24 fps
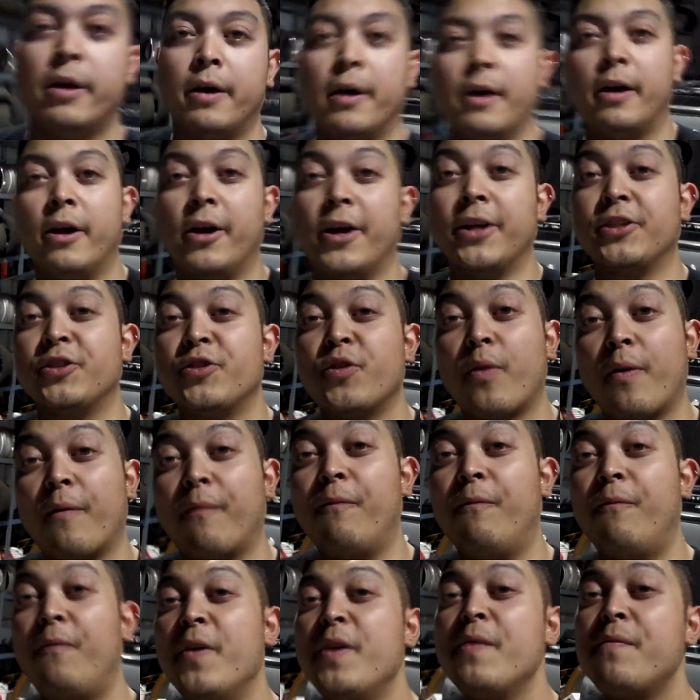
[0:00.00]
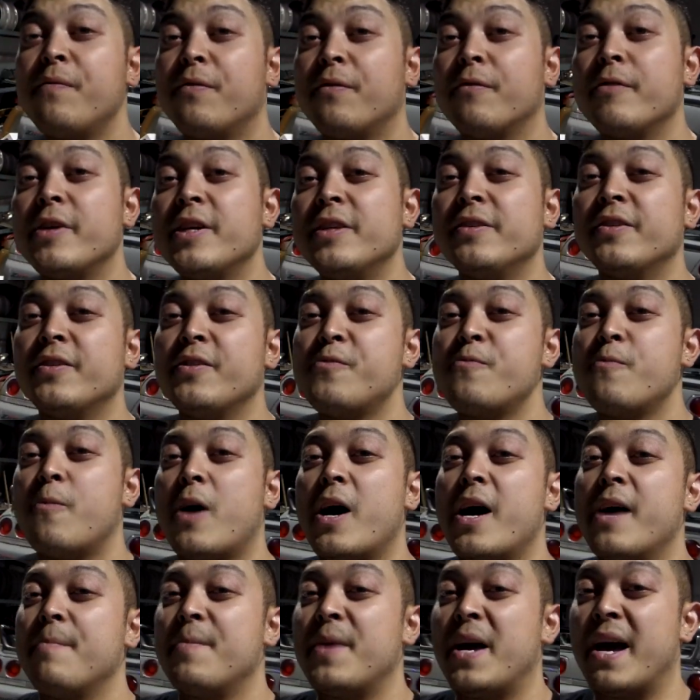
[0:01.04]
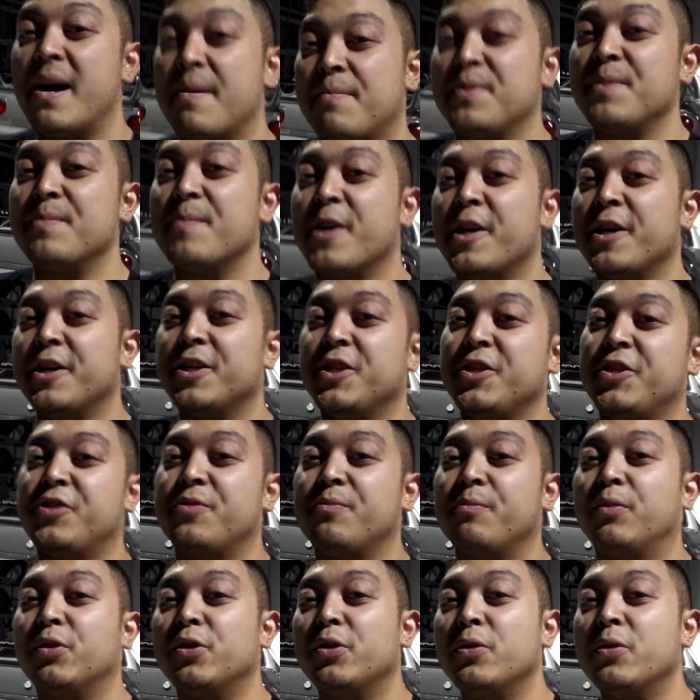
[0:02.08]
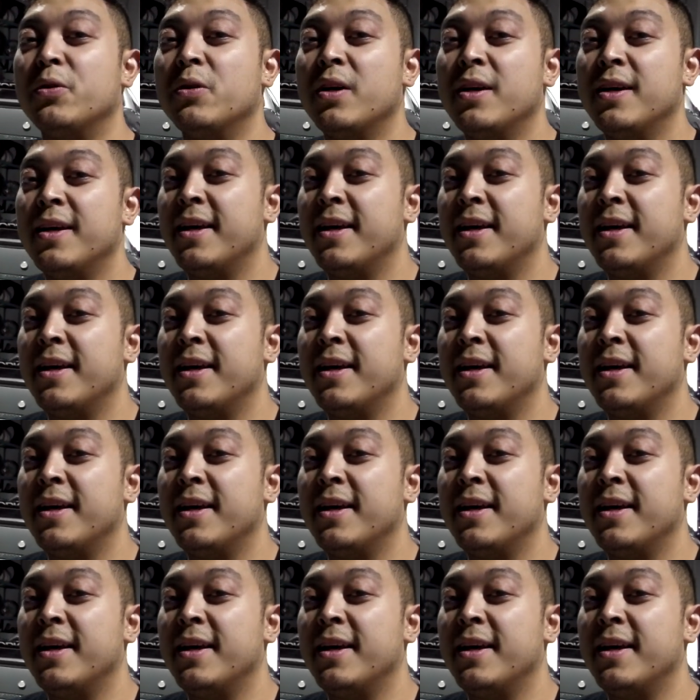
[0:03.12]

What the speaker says: Alright, so the fifth reason why I'm happy my engine blew,